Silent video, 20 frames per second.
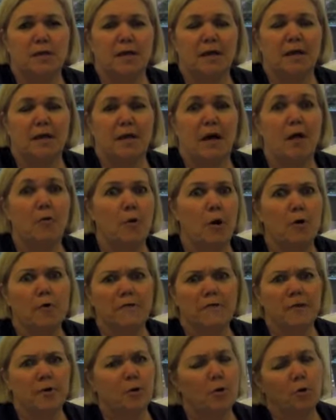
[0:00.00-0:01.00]
are
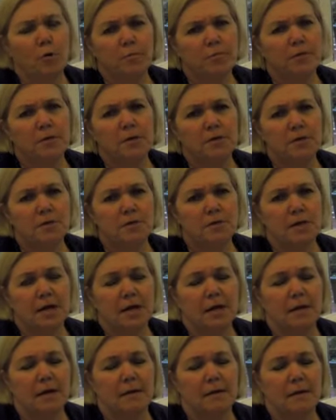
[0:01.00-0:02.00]
over the corporate
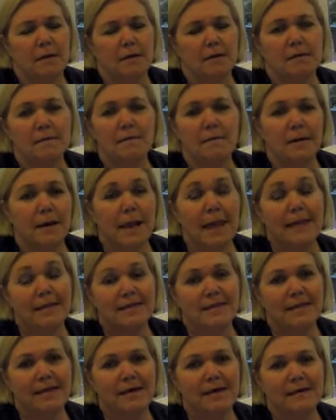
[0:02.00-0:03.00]

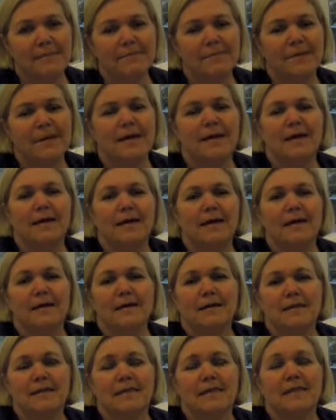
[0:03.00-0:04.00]
landscape,
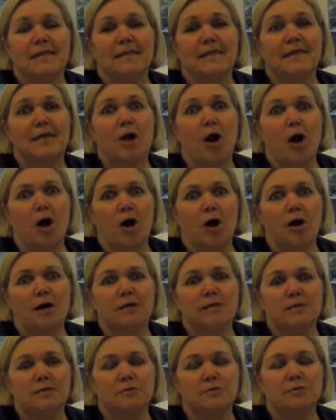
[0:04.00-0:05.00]
it's the
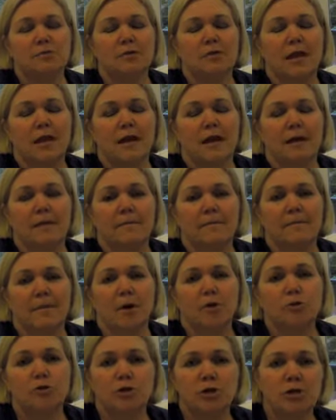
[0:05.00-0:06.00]
ideal
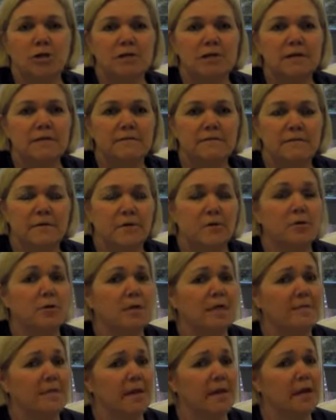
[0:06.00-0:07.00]
alternative. You're
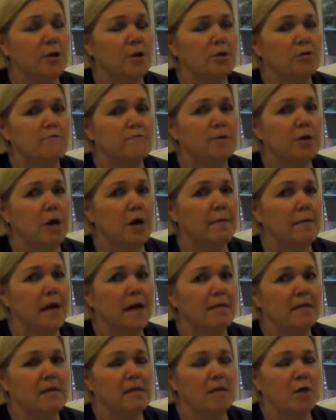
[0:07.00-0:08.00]
spending a lot of time
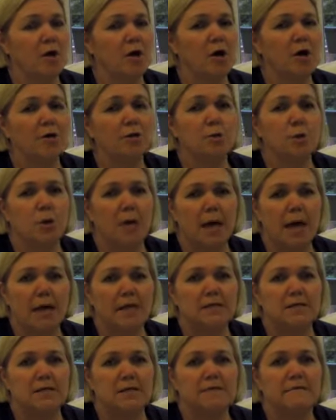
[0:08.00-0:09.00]
outside, you're
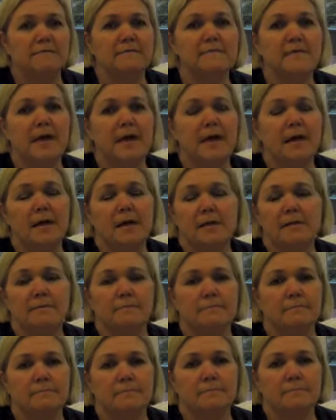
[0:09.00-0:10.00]
active,
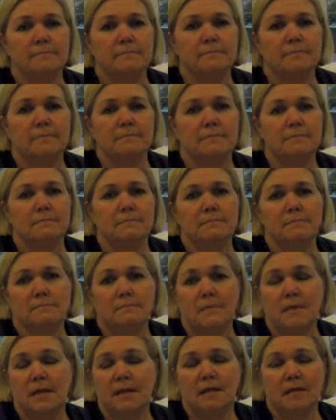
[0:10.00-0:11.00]
and
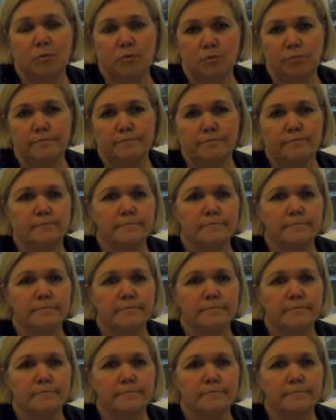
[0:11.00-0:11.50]
it's good.